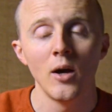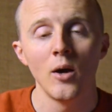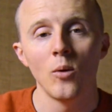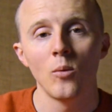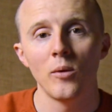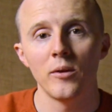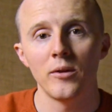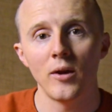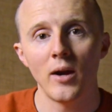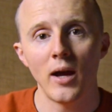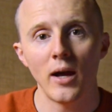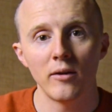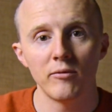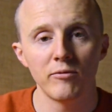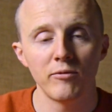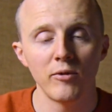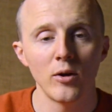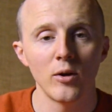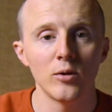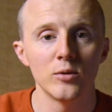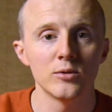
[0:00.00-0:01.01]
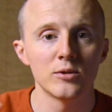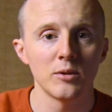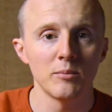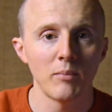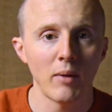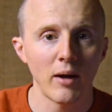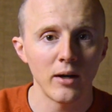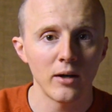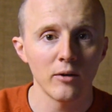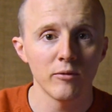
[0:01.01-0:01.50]
whether headphones, a
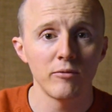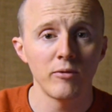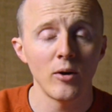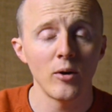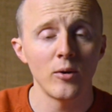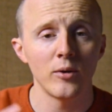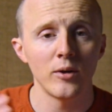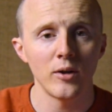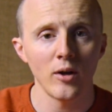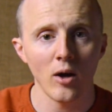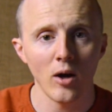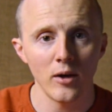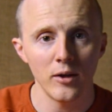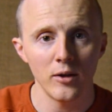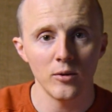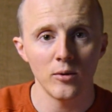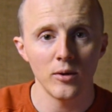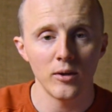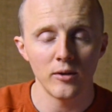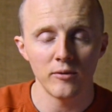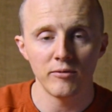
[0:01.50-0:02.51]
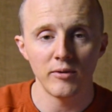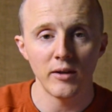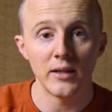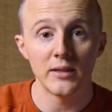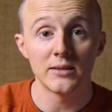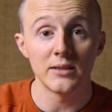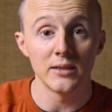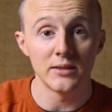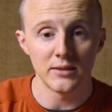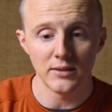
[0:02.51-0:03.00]
microphone, an audio
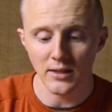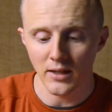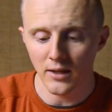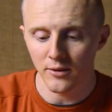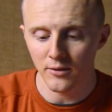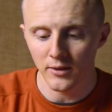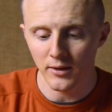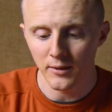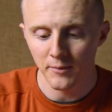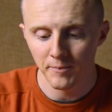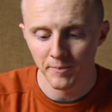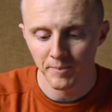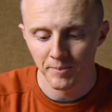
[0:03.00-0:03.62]
interface, etc.